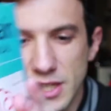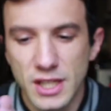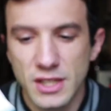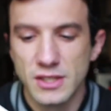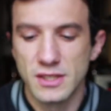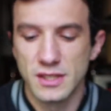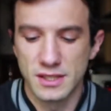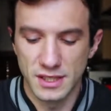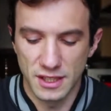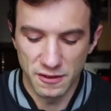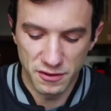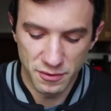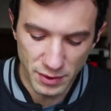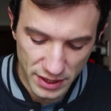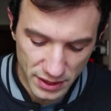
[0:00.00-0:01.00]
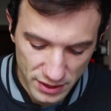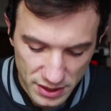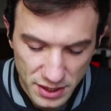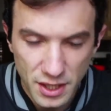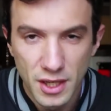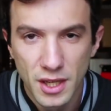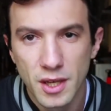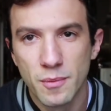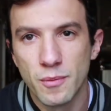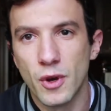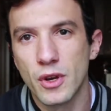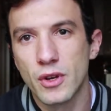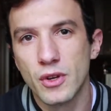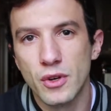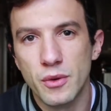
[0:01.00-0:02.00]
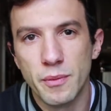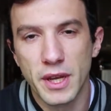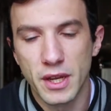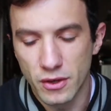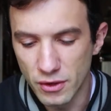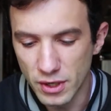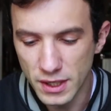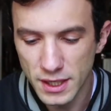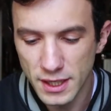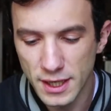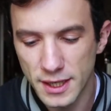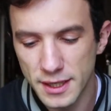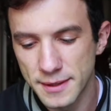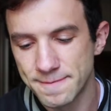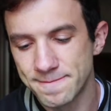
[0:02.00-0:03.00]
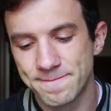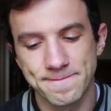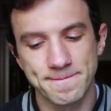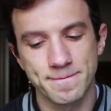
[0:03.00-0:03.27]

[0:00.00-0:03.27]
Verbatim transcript: Changes Itself by this Marco Magrini guy.